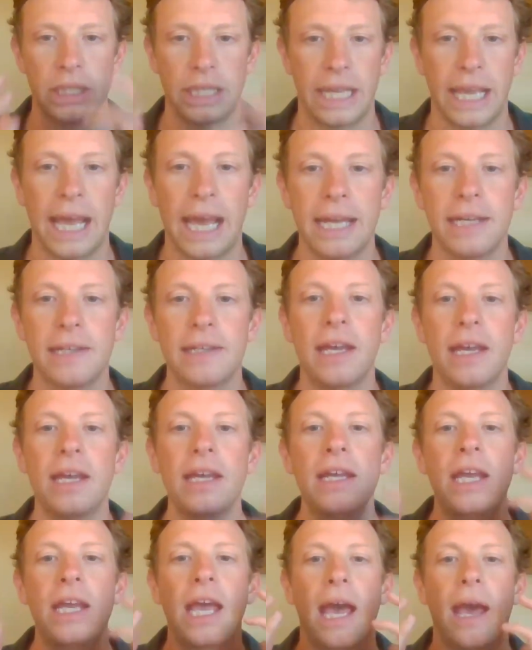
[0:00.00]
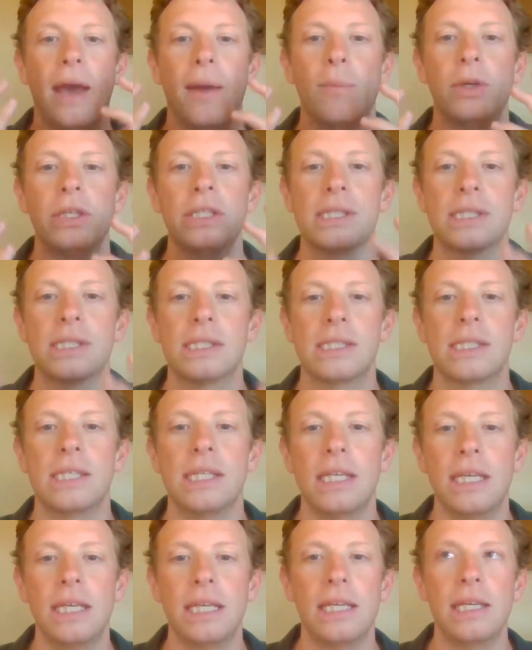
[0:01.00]
Canada, and we
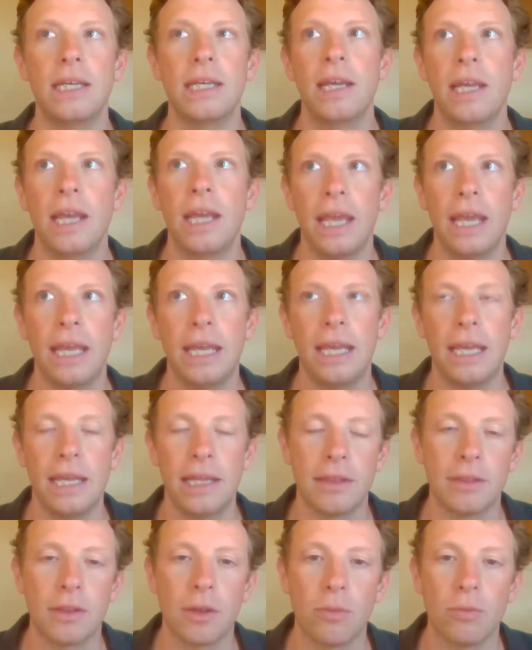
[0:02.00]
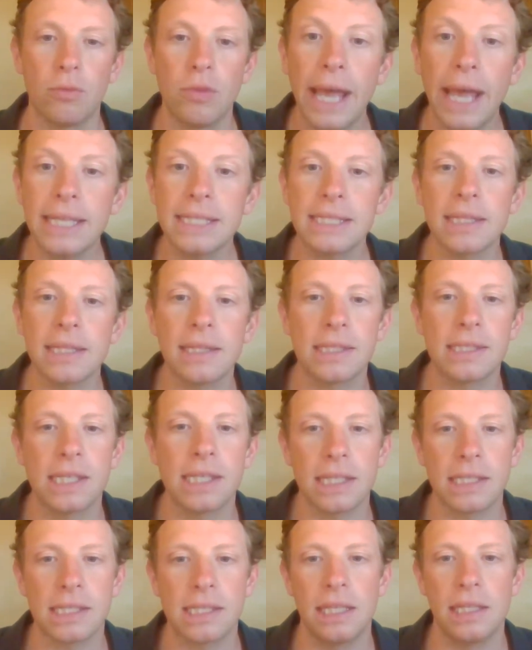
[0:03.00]
see in the rest of
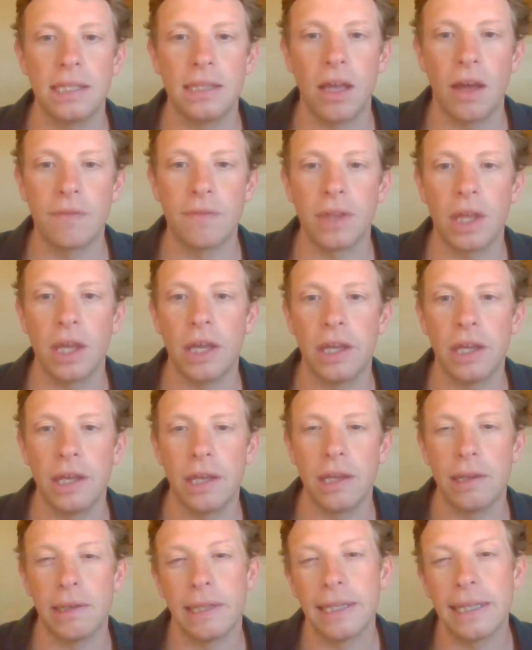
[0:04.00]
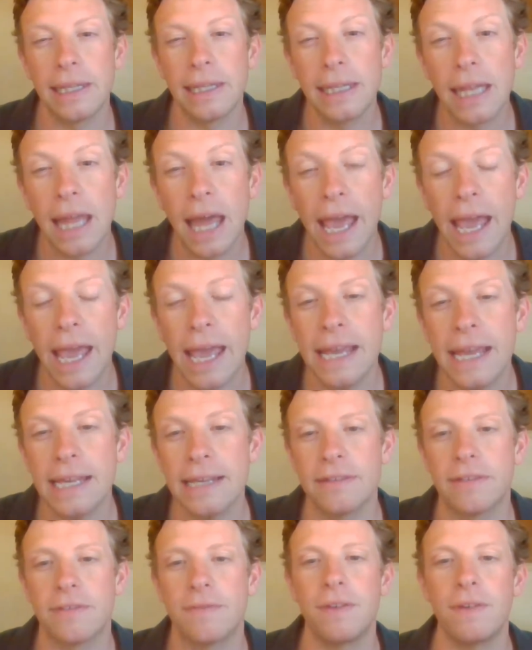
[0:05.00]
the
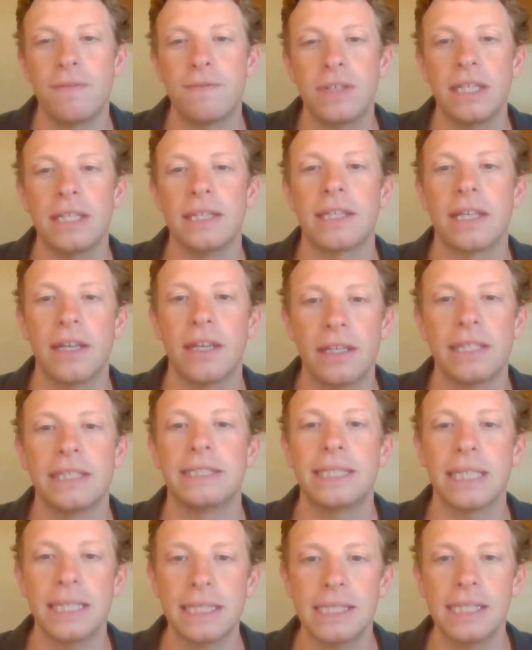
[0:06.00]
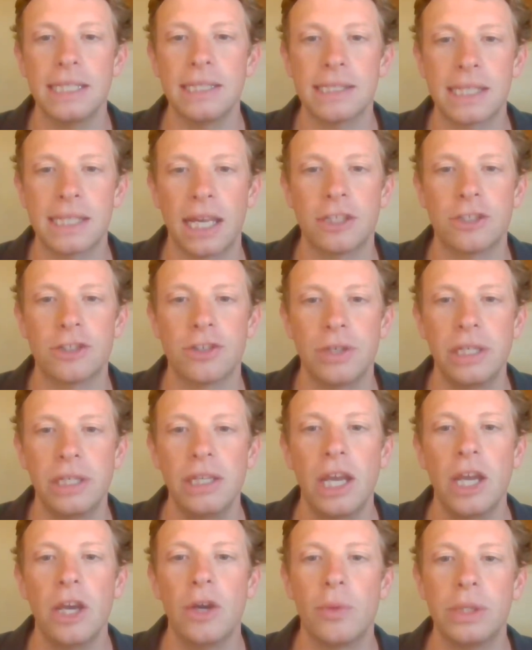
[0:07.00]
late 15th and early 16th century,
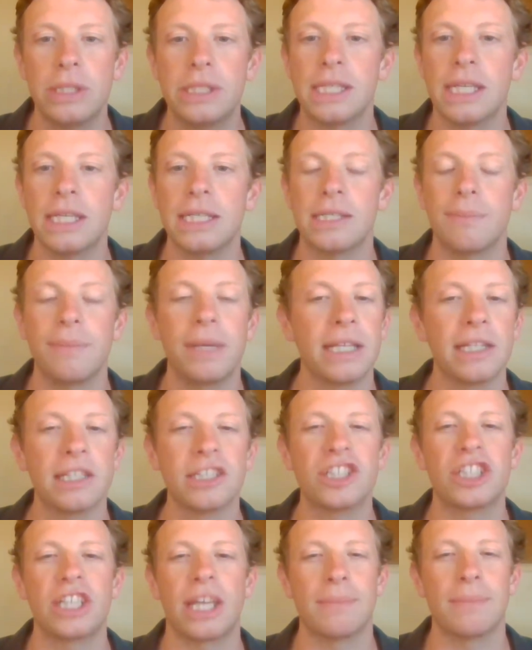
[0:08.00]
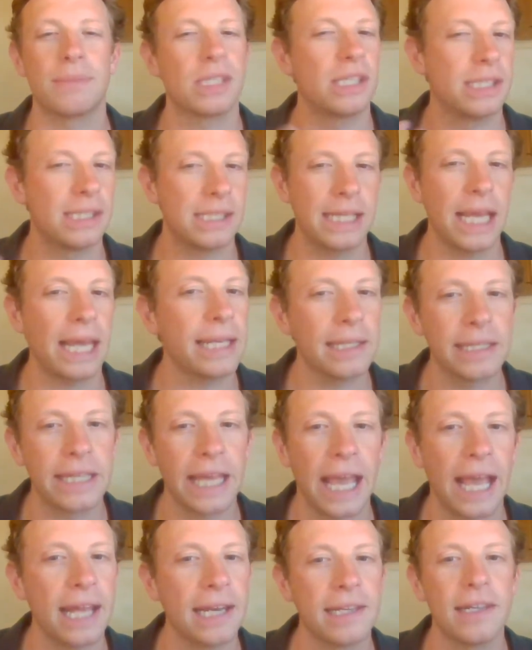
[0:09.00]
we see some English attempts to settle
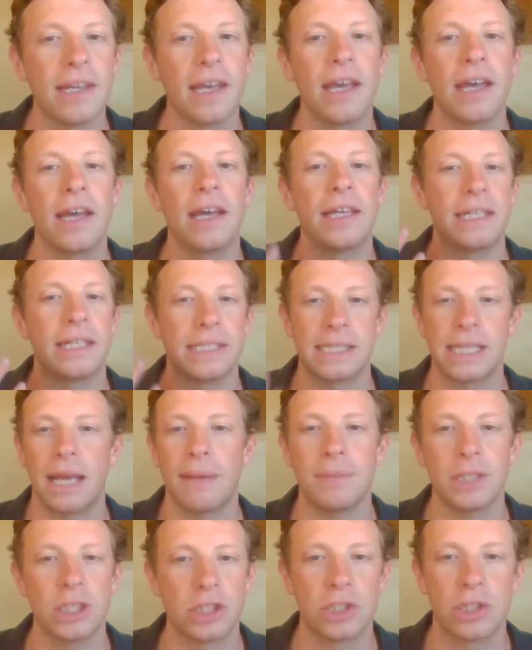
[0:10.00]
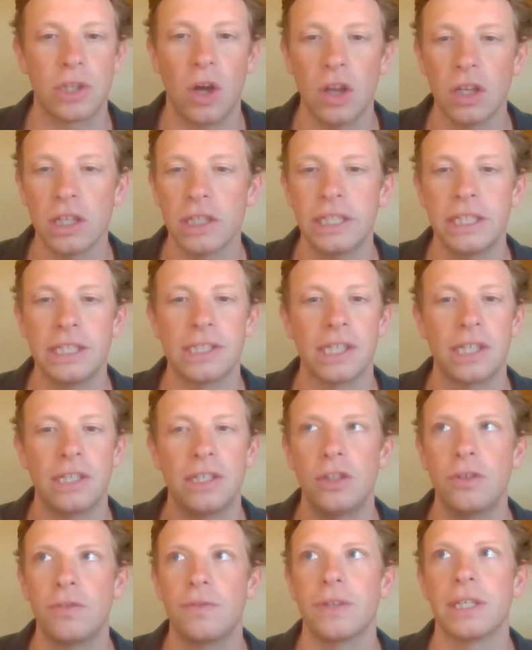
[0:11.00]
Canada and establish colonies in
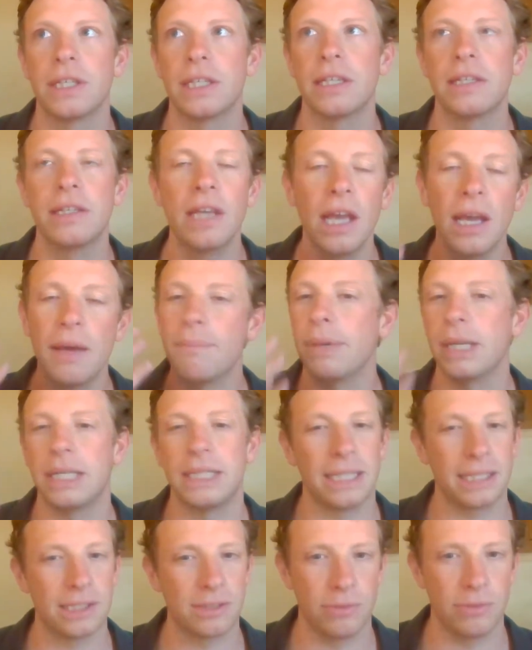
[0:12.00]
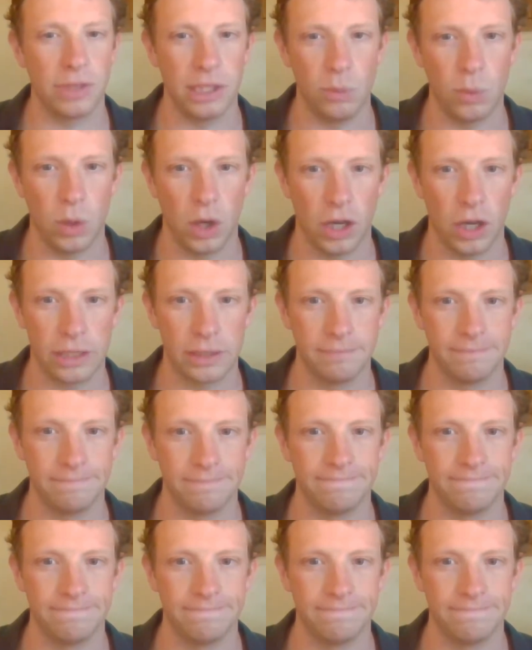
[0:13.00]
Newfoundland, but it doesn't really work.